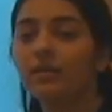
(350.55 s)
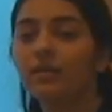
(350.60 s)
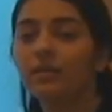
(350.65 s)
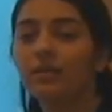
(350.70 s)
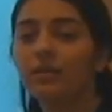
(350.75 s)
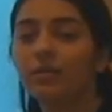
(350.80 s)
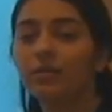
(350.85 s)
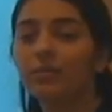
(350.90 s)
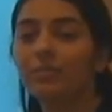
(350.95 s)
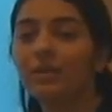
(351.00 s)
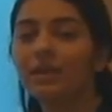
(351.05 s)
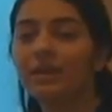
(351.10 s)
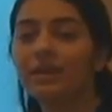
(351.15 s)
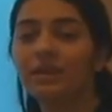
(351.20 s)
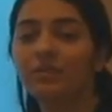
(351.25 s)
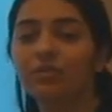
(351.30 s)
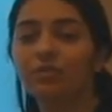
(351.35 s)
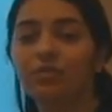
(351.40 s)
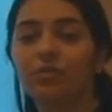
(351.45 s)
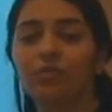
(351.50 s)
The
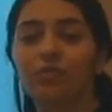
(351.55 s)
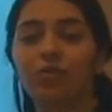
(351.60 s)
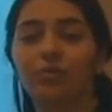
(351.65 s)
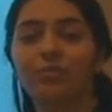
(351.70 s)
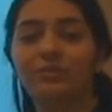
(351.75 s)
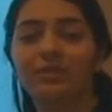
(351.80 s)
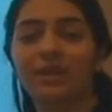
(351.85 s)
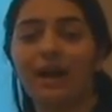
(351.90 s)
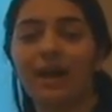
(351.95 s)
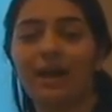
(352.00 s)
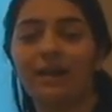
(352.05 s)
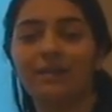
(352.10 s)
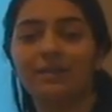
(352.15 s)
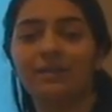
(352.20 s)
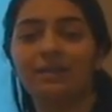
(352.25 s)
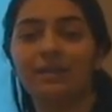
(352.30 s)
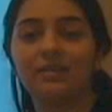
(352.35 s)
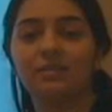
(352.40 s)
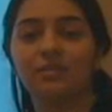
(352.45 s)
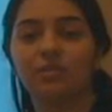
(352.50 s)
remaining 2 groups
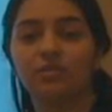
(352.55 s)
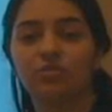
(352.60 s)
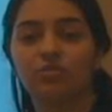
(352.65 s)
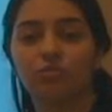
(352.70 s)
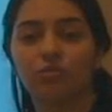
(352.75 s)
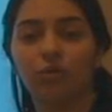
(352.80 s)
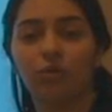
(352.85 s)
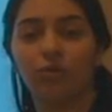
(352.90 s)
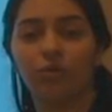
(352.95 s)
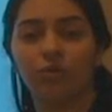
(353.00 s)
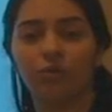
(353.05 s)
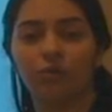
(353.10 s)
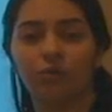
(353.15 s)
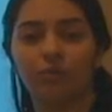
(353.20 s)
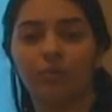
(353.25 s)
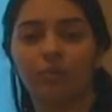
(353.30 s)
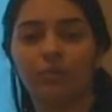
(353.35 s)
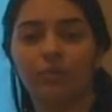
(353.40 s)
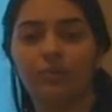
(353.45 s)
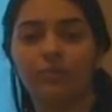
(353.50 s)
acted as a control group